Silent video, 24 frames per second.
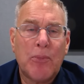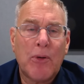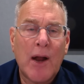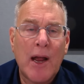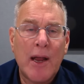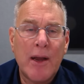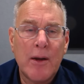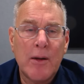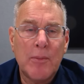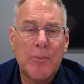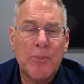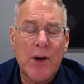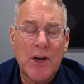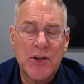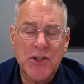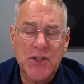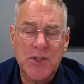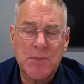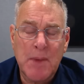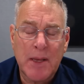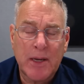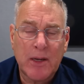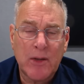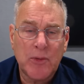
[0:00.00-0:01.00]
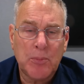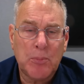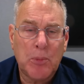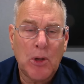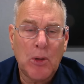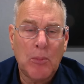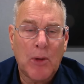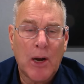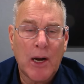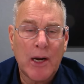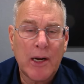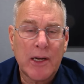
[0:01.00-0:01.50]
prior precious metals
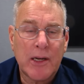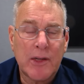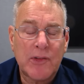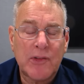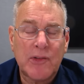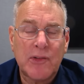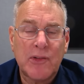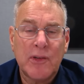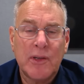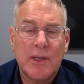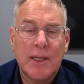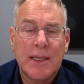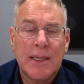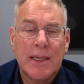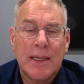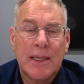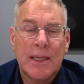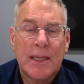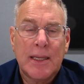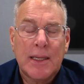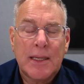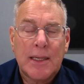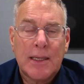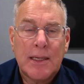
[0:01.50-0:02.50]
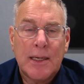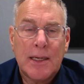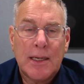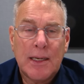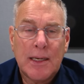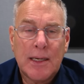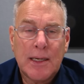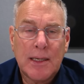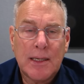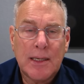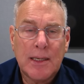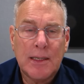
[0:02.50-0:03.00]
bull markets
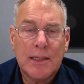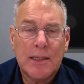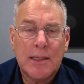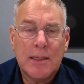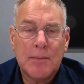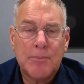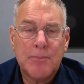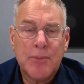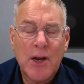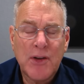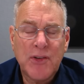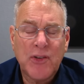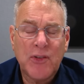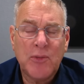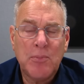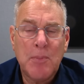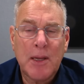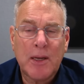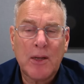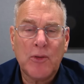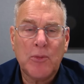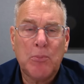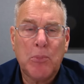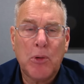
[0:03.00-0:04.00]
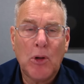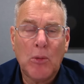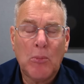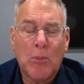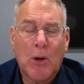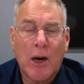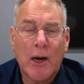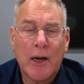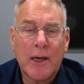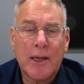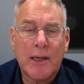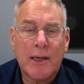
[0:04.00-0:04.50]
uh, a precious metals bull
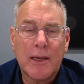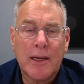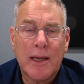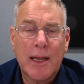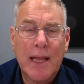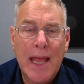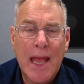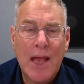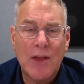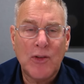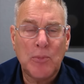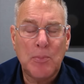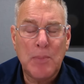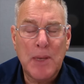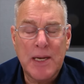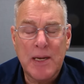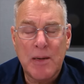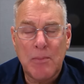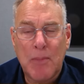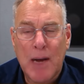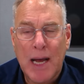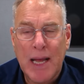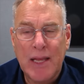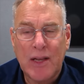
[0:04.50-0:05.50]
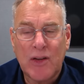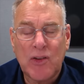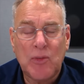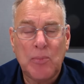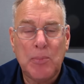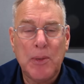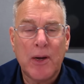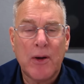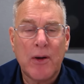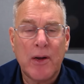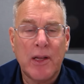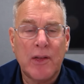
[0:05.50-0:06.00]
market has been, in my
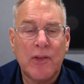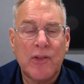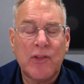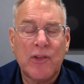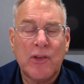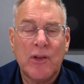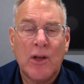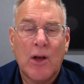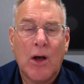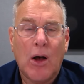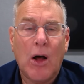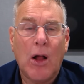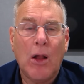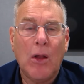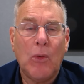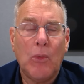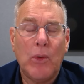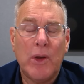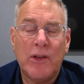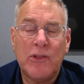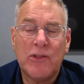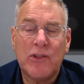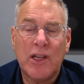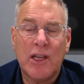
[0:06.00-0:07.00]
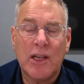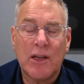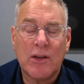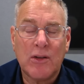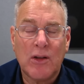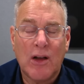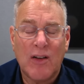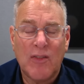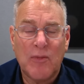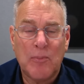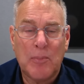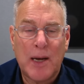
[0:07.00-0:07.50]
experience, always
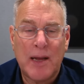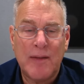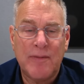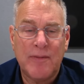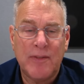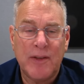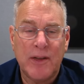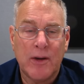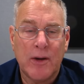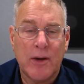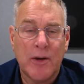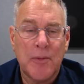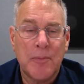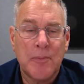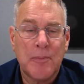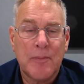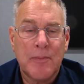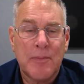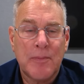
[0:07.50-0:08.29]
kicked off by fear.